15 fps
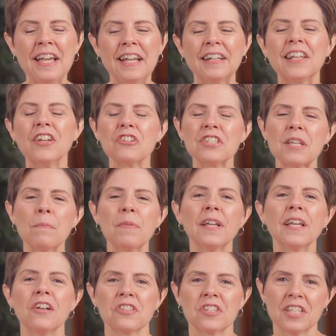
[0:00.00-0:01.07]
Now, here's
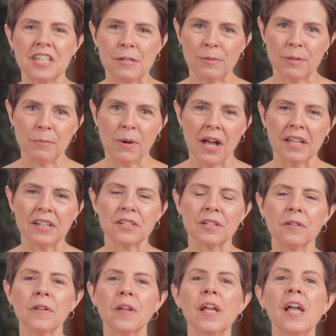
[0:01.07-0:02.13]
something else to keep in mind.
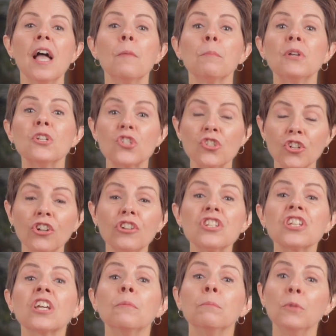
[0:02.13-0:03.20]
Be sure to
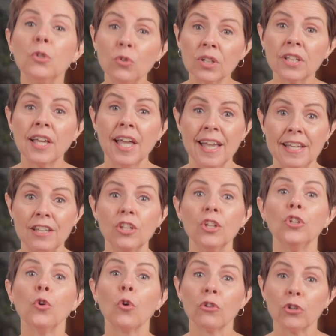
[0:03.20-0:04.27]
communicate
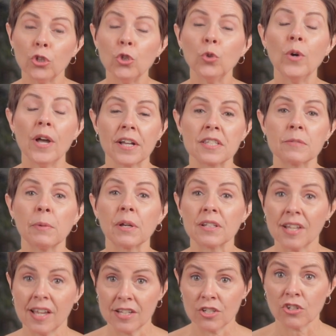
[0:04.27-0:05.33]
your new
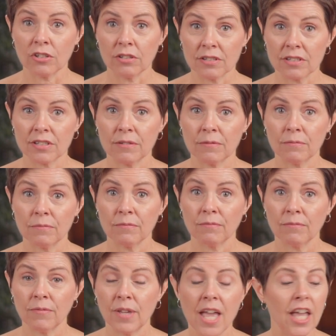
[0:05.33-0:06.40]
expectations.
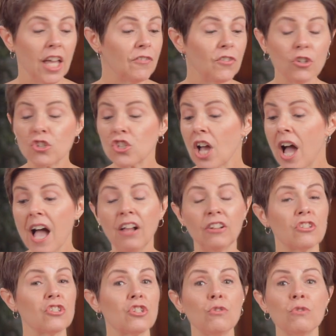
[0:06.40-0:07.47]
If your child
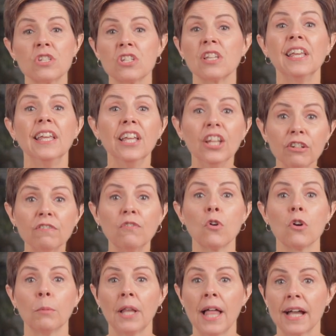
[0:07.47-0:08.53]
is used to
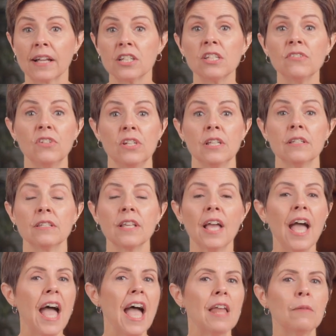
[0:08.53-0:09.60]
informal activities
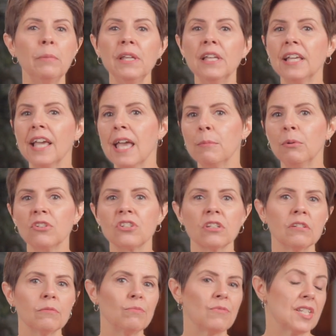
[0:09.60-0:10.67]
and being able
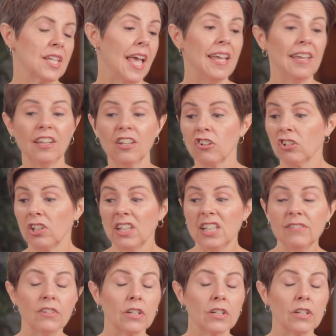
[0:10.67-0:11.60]
to take it or leave